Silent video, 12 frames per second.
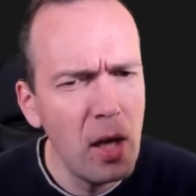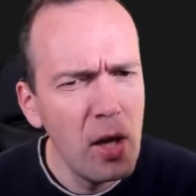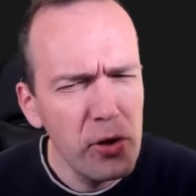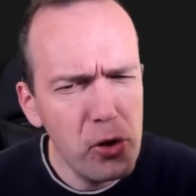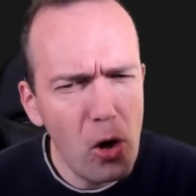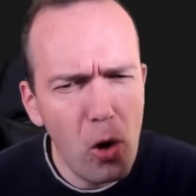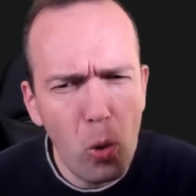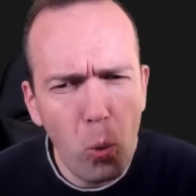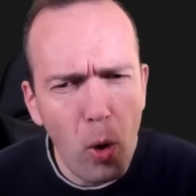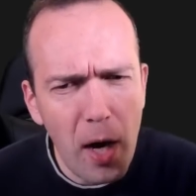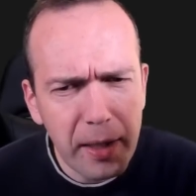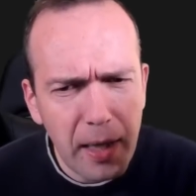So
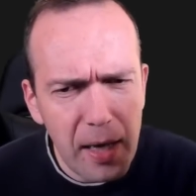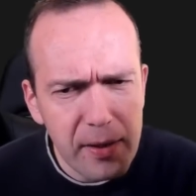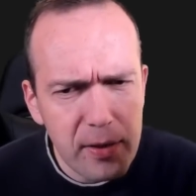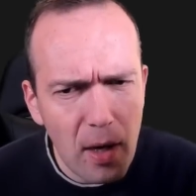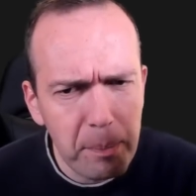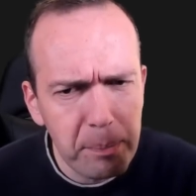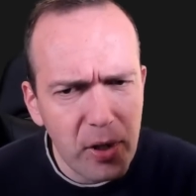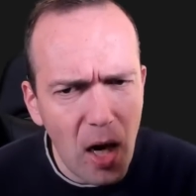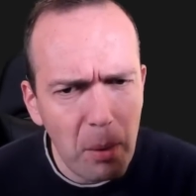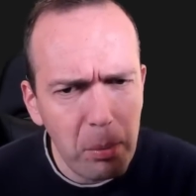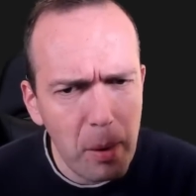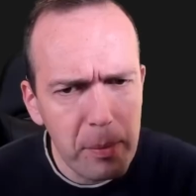white has some
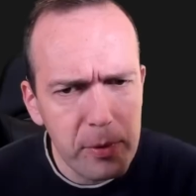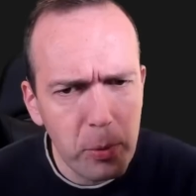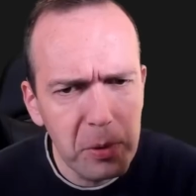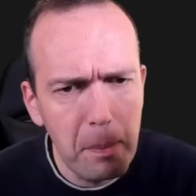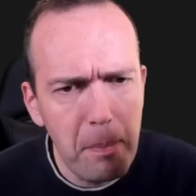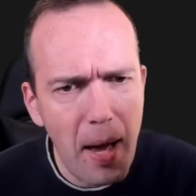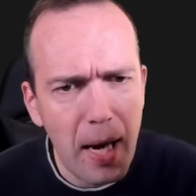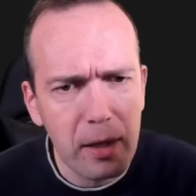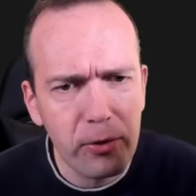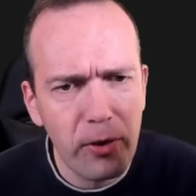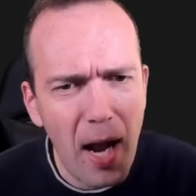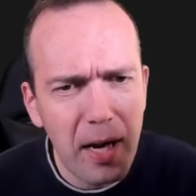problems with the
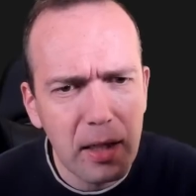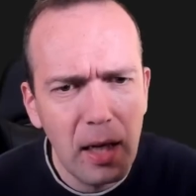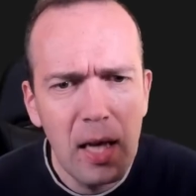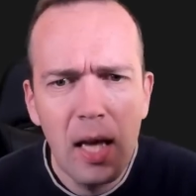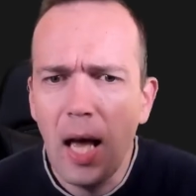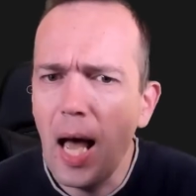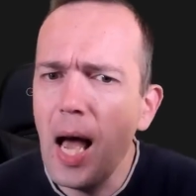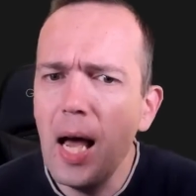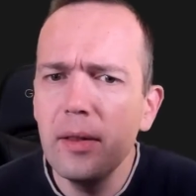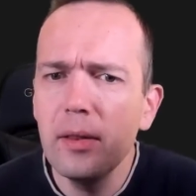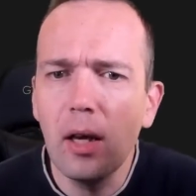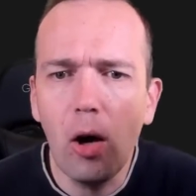back rank,
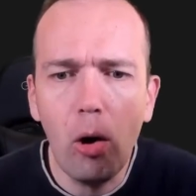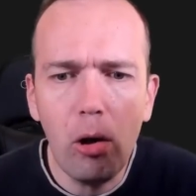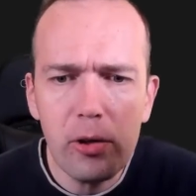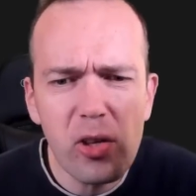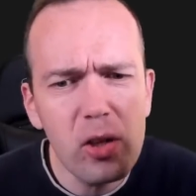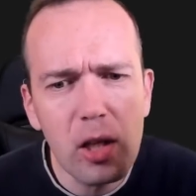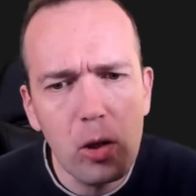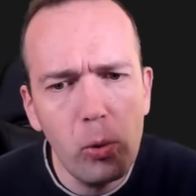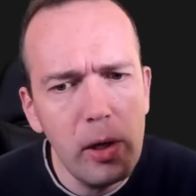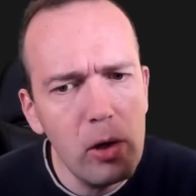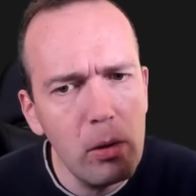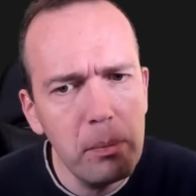and also the
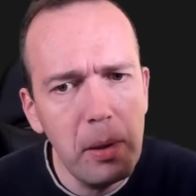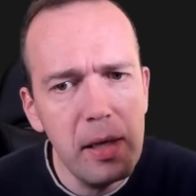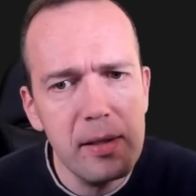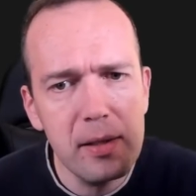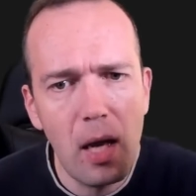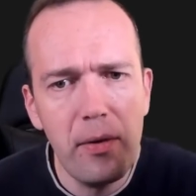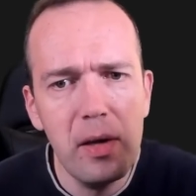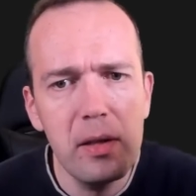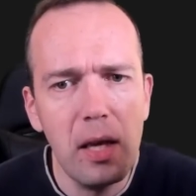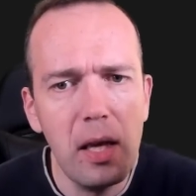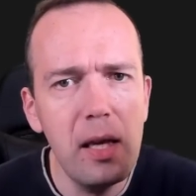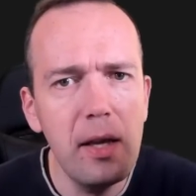queen on
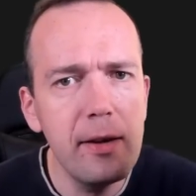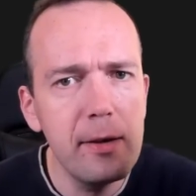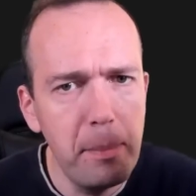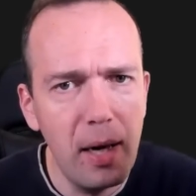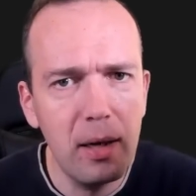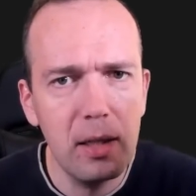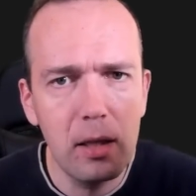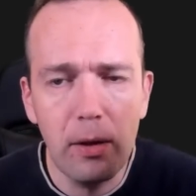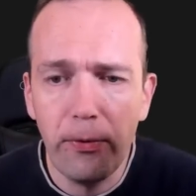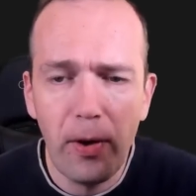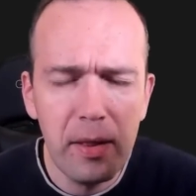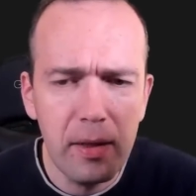b7 is barely
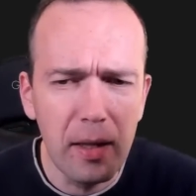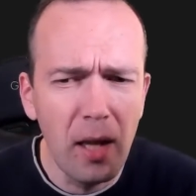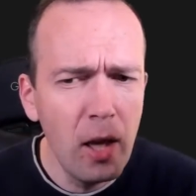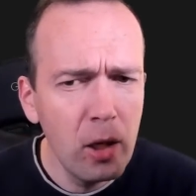defended.